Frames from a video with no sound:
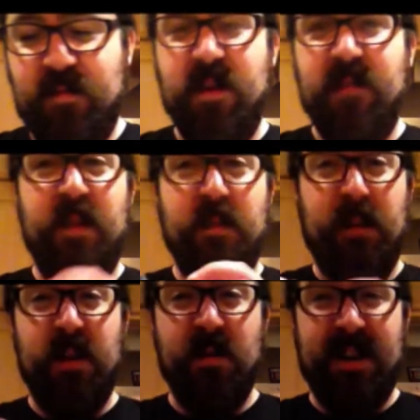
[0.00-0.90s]
go for the
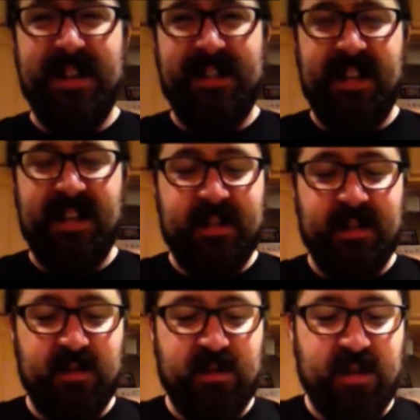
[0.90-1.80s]
blue icing so
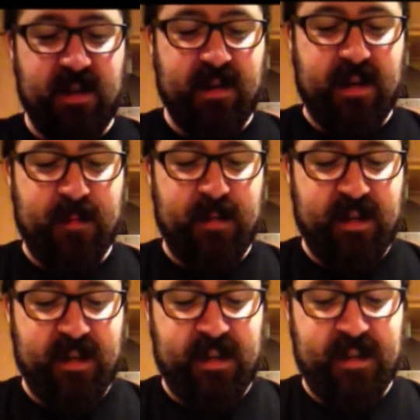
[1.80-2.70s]
it'll show up
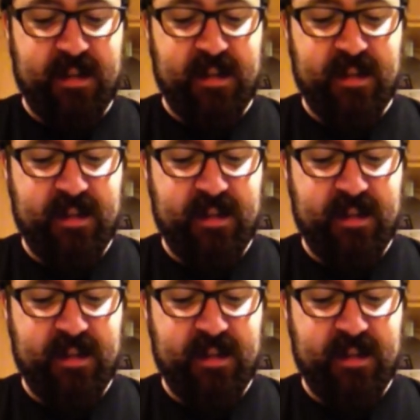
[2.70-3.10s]
nice.